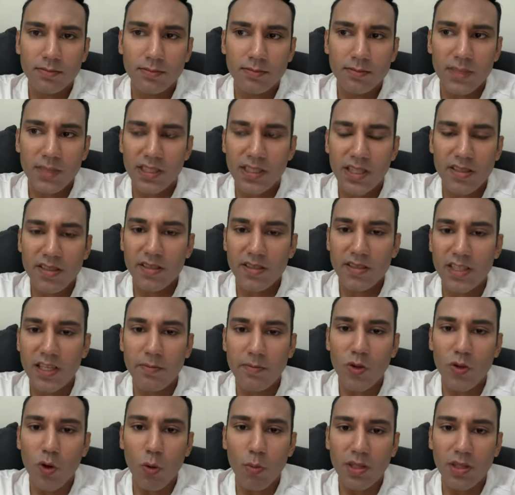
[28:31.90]
It doesn't seem
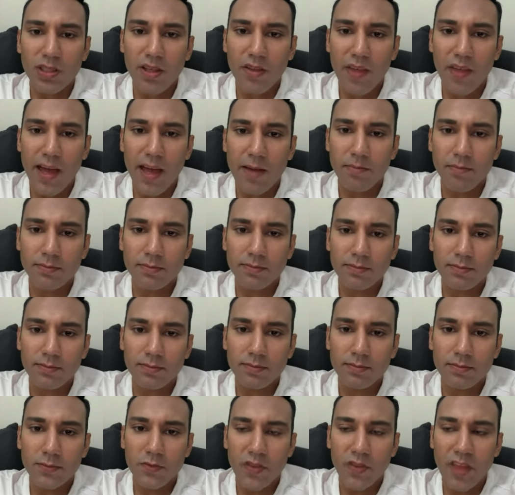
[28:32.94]
normal to them.
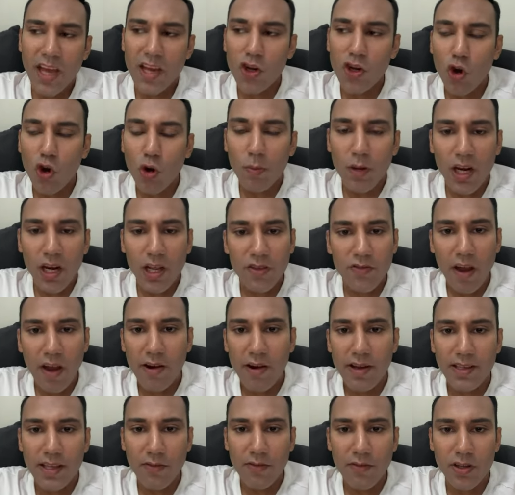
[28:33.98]
Their normal is
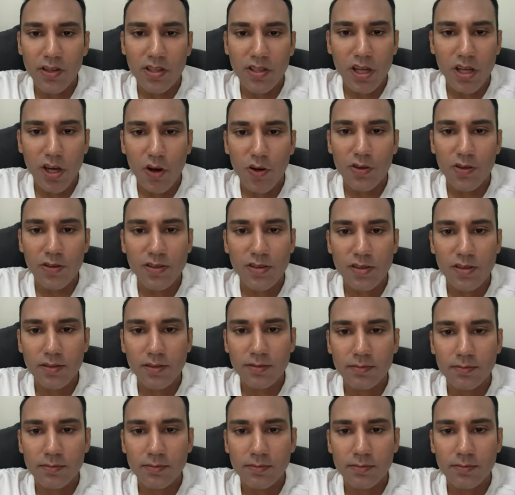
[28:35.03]
very different to yours.